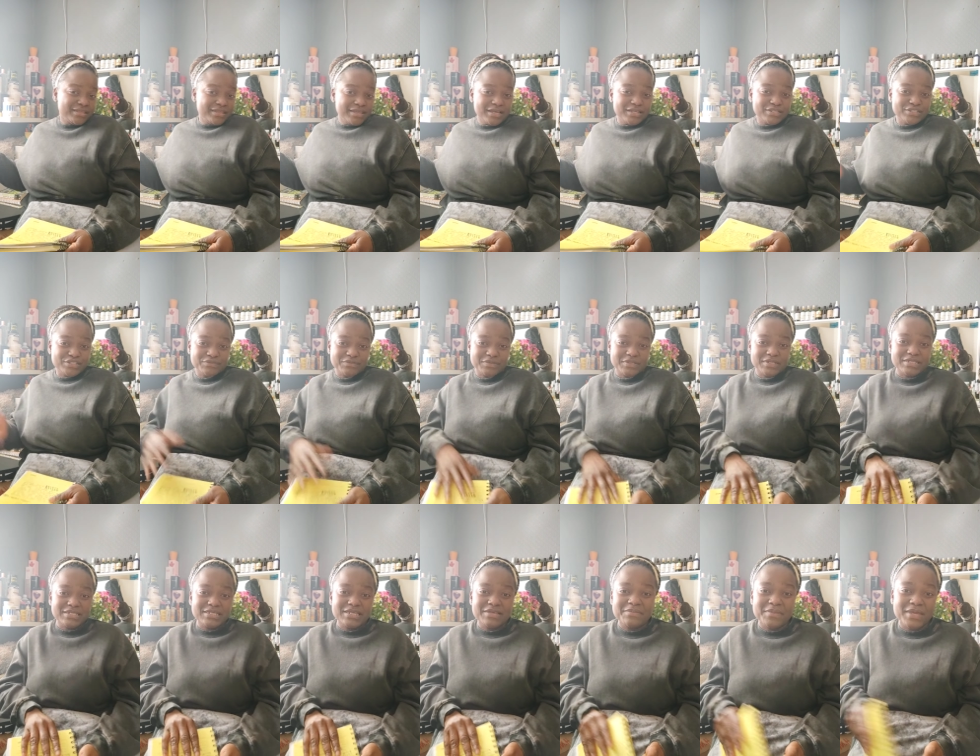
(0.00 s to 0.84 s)
yeah, she
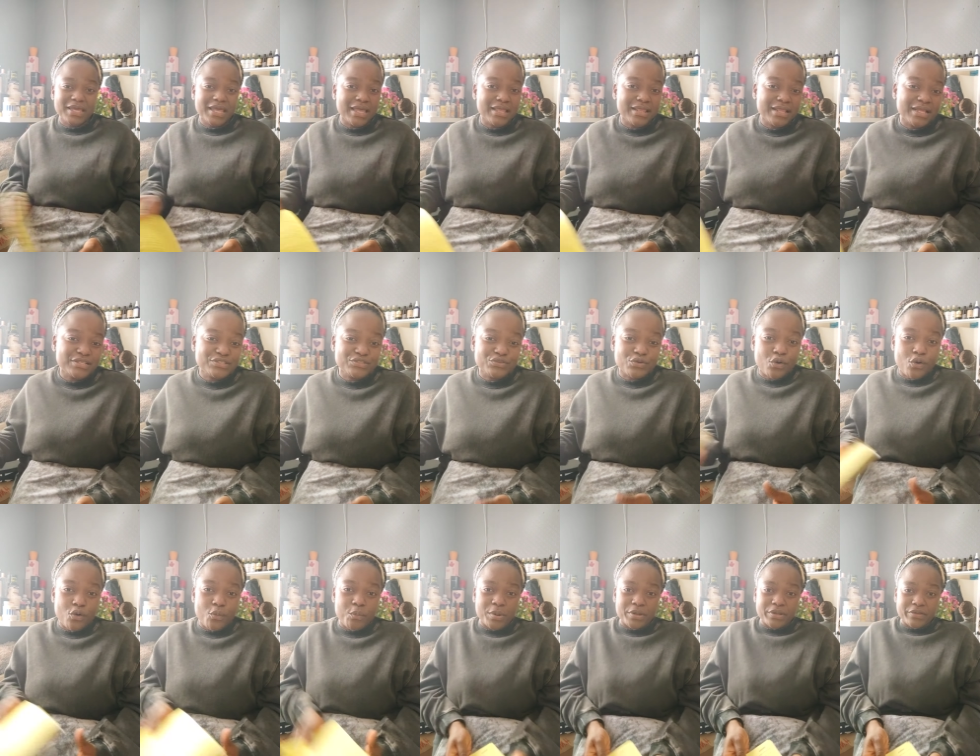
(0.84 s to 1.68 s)
wanna see him again. That's the
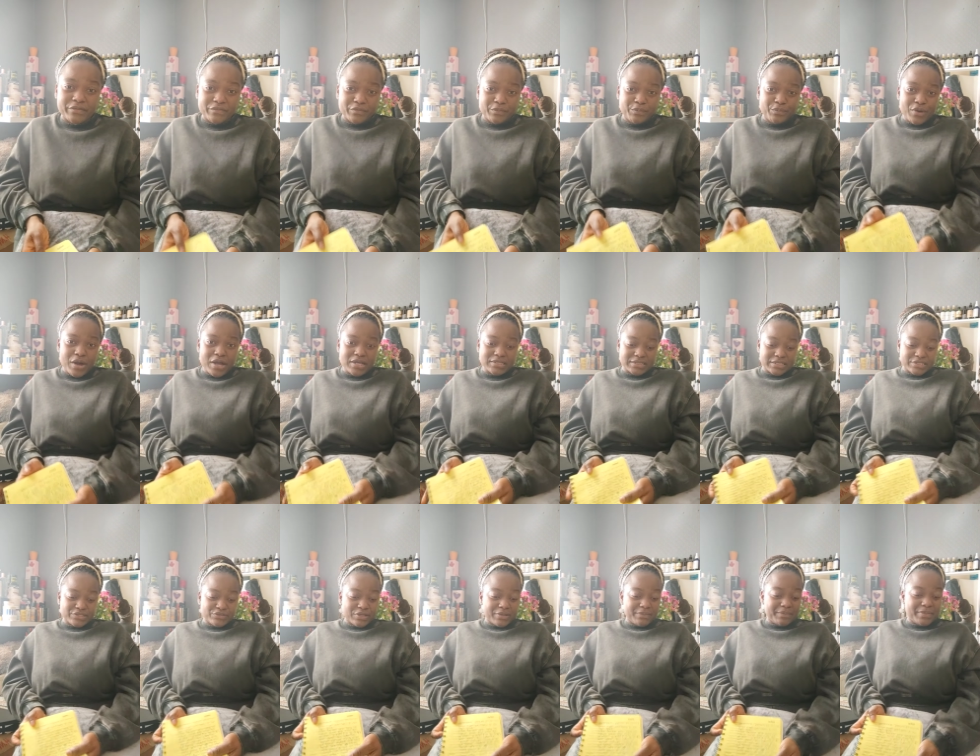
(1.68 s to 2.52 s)
whole point of the
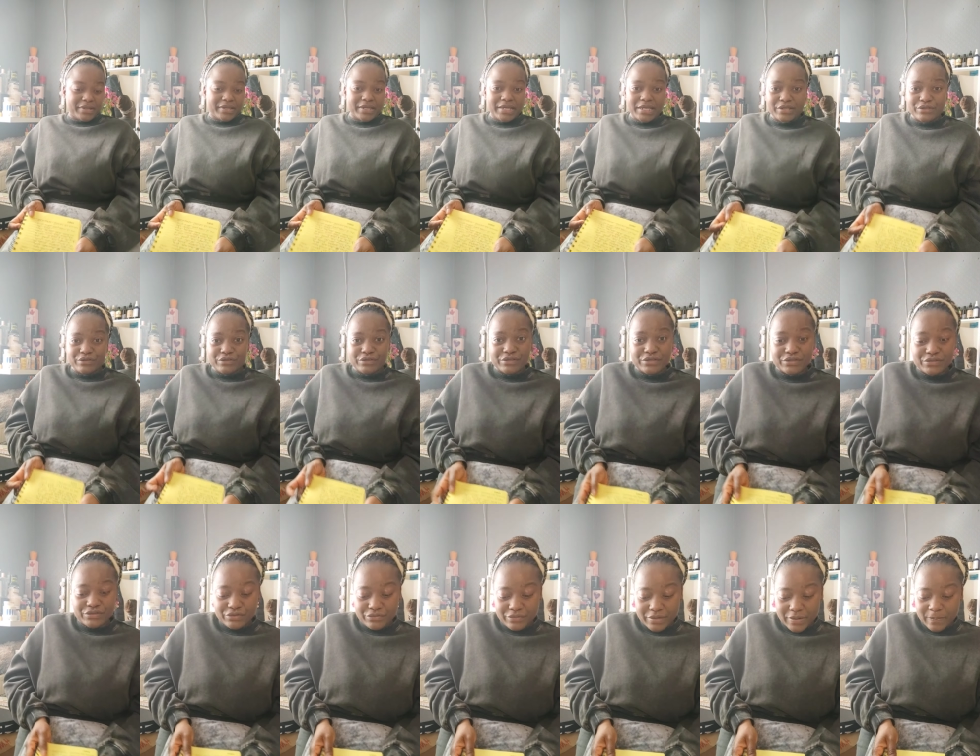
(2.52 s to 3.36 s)
process. So you better get
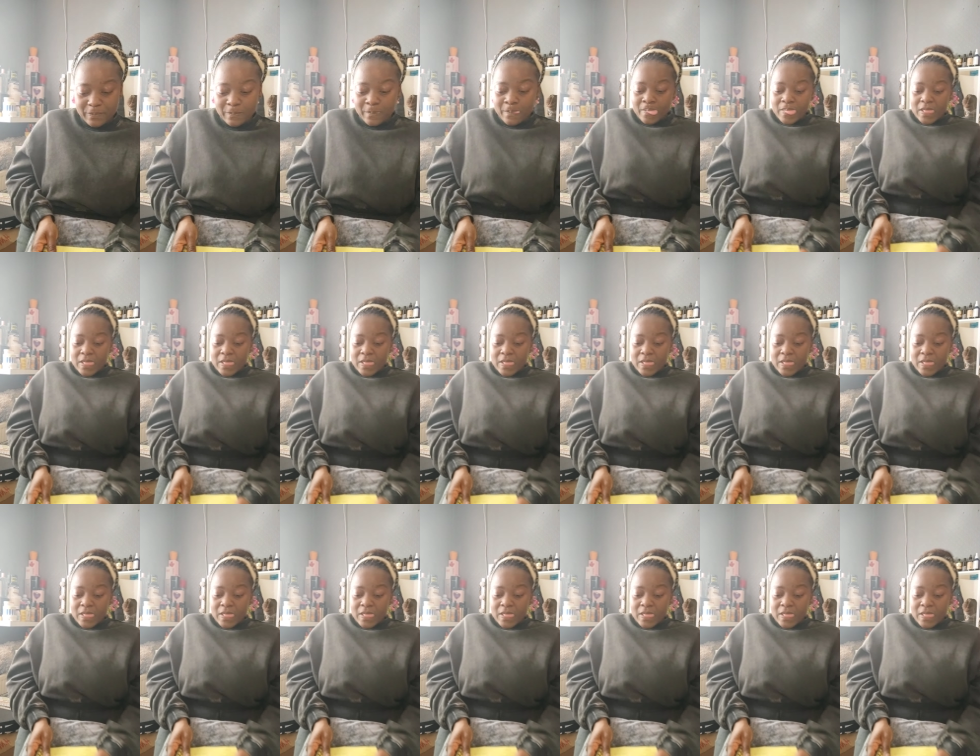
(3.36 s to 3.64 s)
used to it.